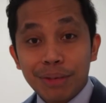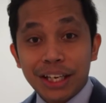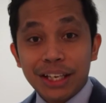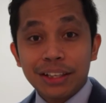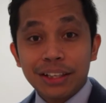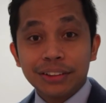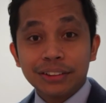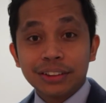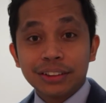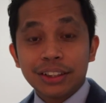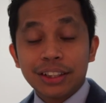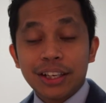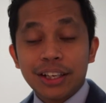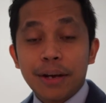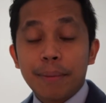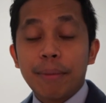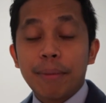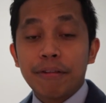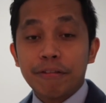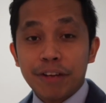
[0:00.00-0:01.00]
me,
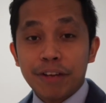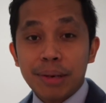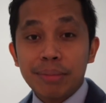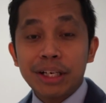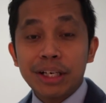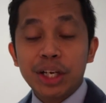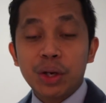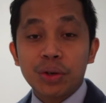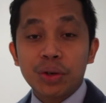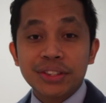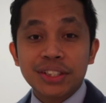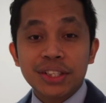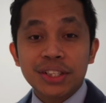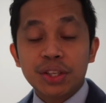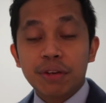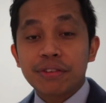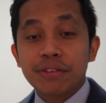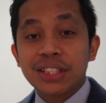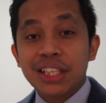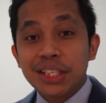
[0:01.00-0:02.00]
my family consists
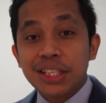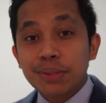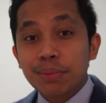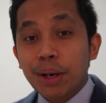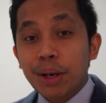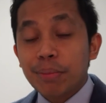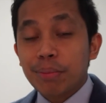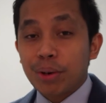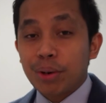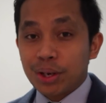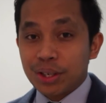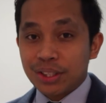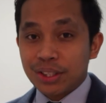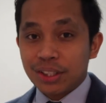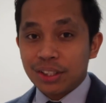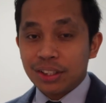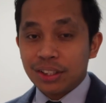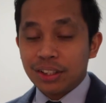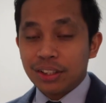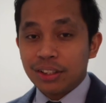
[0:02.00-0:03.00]
of 6
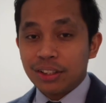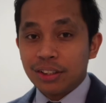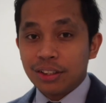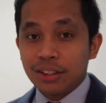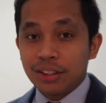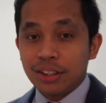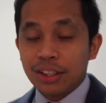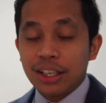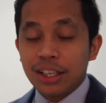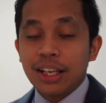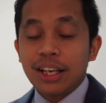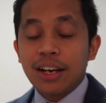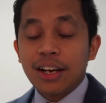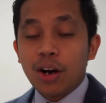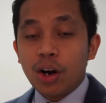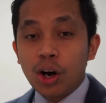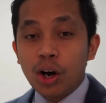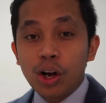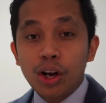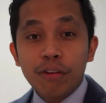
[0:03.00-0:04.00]
members.
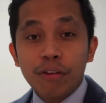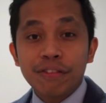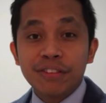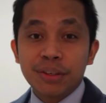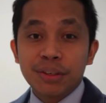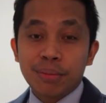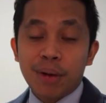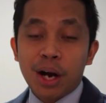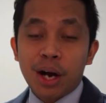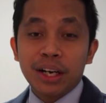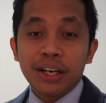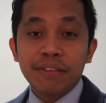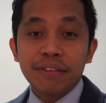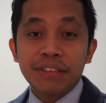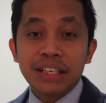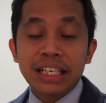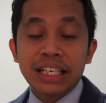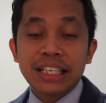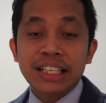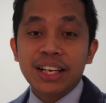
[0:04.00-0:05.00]
All of them are
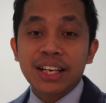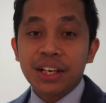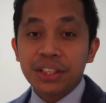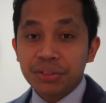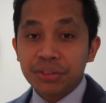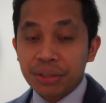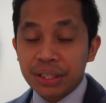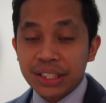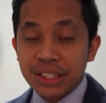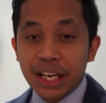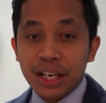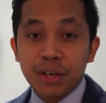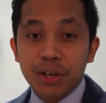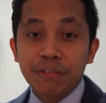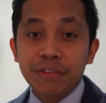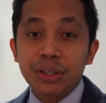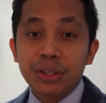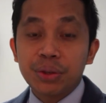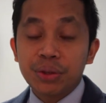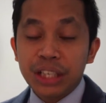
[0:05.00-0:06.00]
living in the countryside
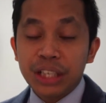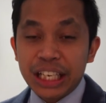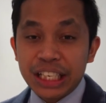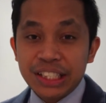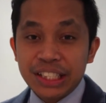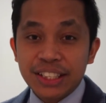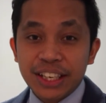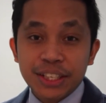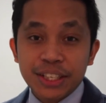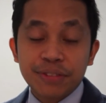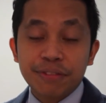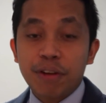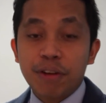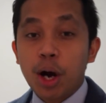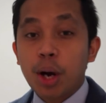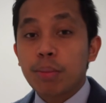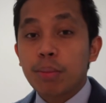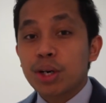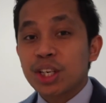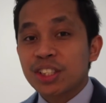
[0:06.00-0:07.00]
of Indonesia as
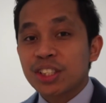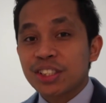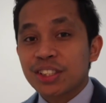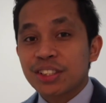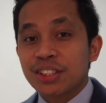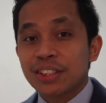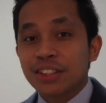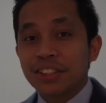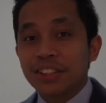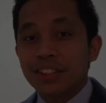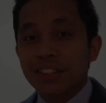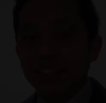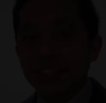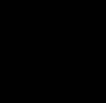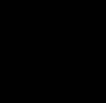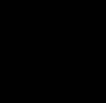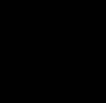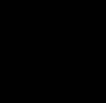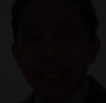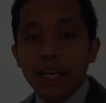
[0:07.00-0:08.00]
farmers.
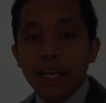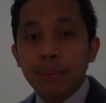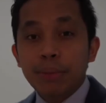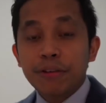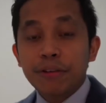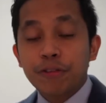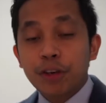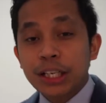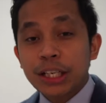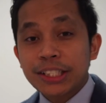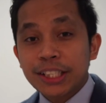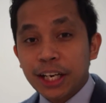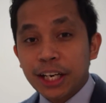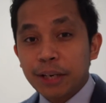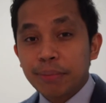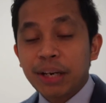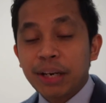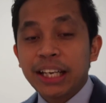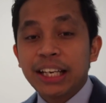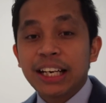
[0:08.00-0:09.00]
In my free
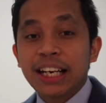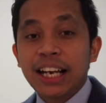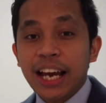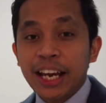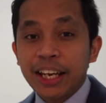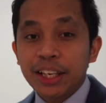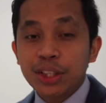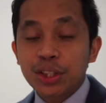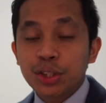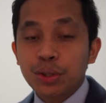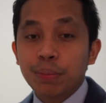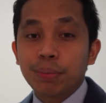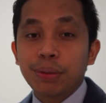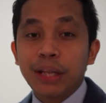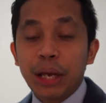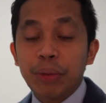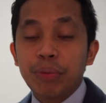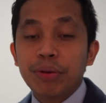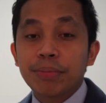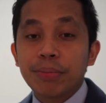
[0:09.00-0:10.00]
time, I like to
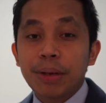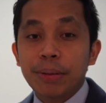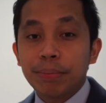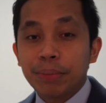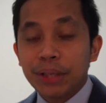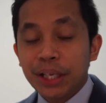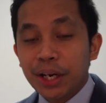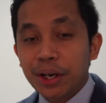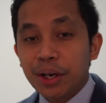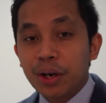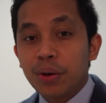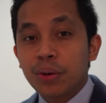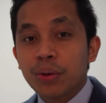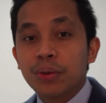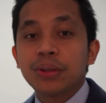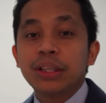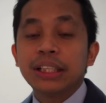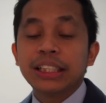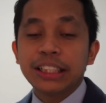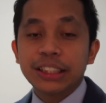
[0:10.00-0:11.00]
play with my
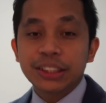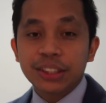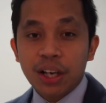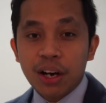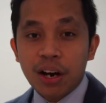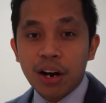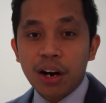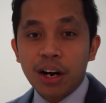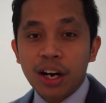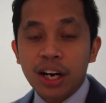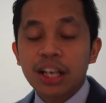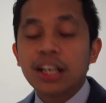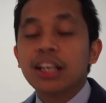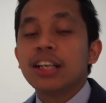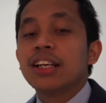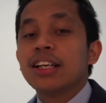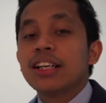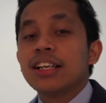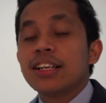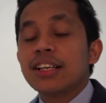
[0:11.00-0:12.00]
piano, guitar,
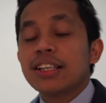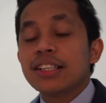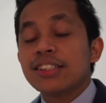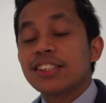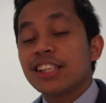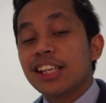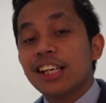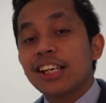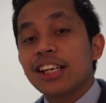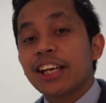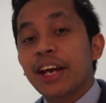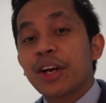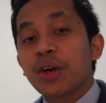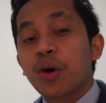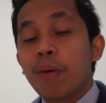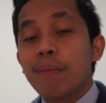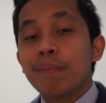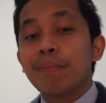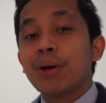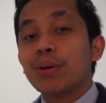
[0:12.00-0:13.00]
sing and
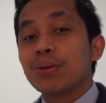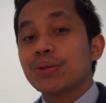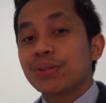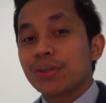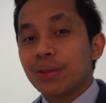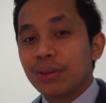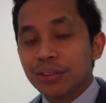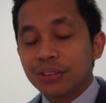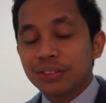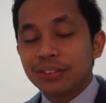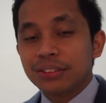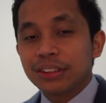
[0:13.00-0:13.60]
compose songs,